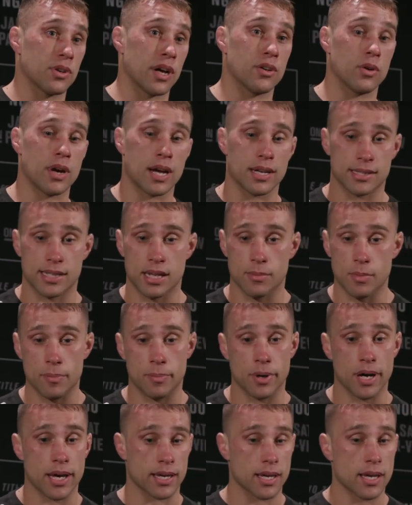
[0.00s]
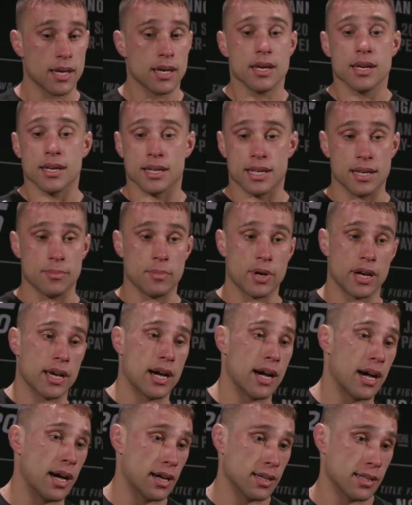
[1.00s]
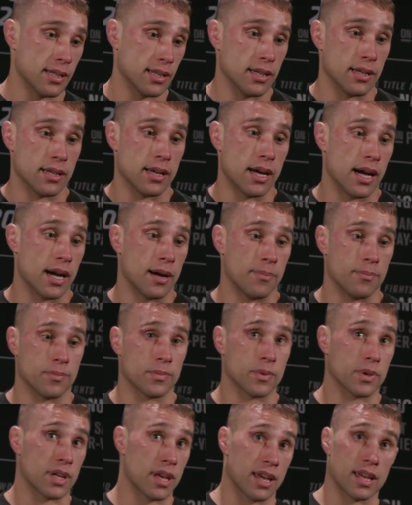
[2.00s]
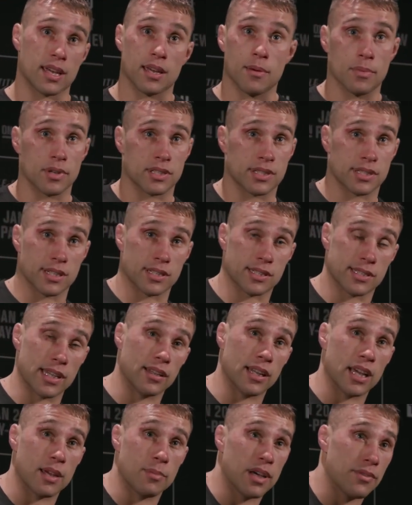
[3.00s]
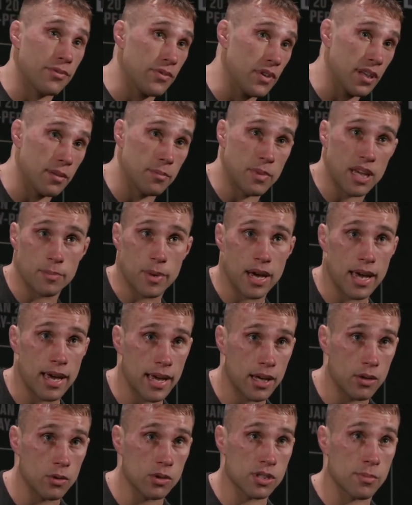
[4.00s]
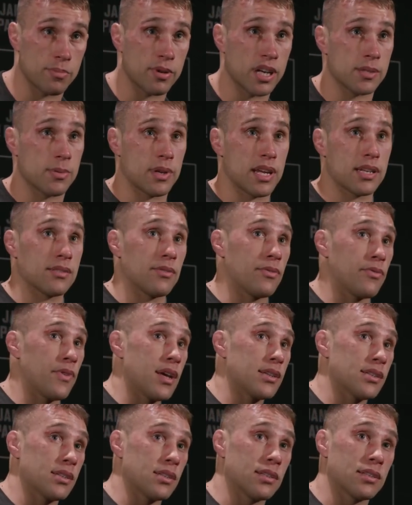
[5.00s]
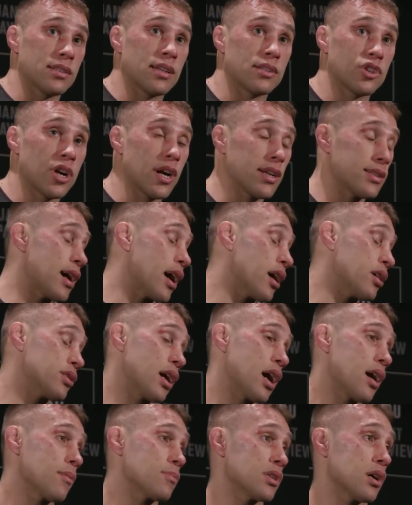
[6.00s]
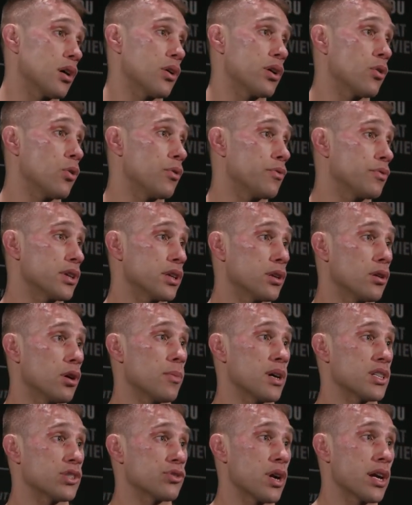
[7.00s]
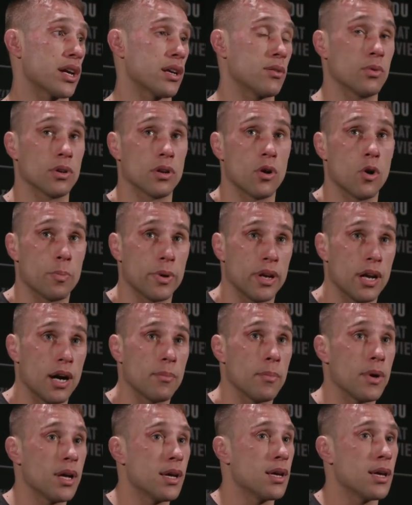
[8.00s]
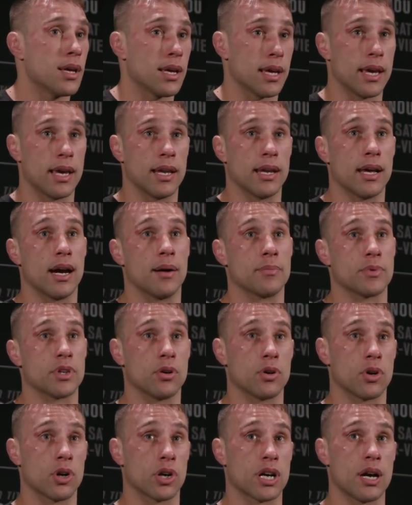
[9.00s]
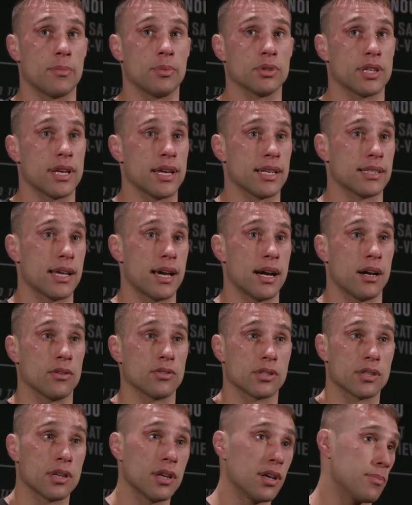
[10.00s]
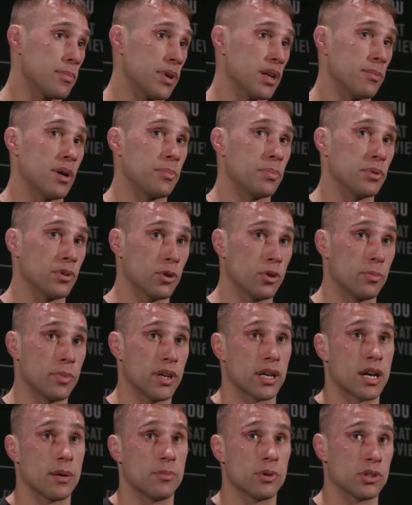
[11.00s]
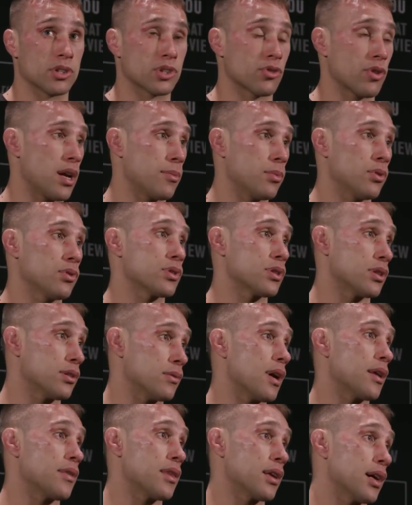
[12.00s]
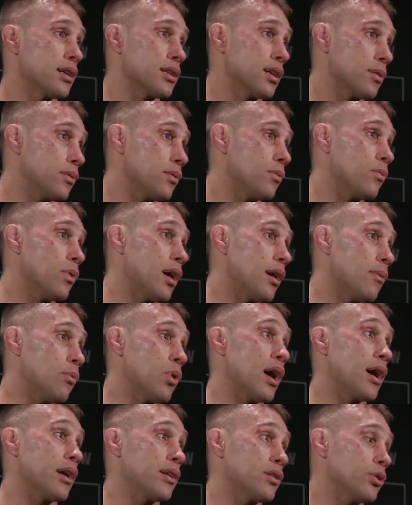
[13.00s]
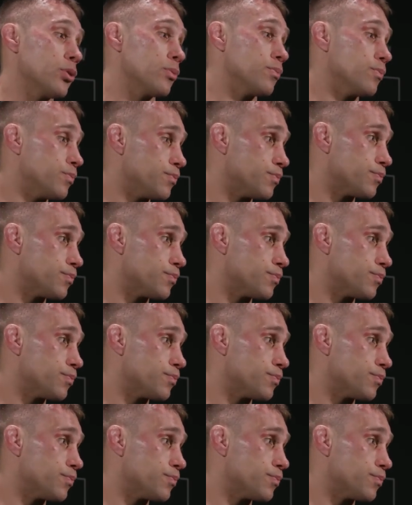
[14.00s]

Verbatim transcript: So I know how to stay on my bike, keep my, uh, um, get, get, stay light in my feet, make my angles and press him against the fence and try to tire his arms out. And hopefully, you know, my striking would open up and, um, you know, got a couple of takedowns, beat him up a little bit, a couple good scrambles. And I think I did what I had to do.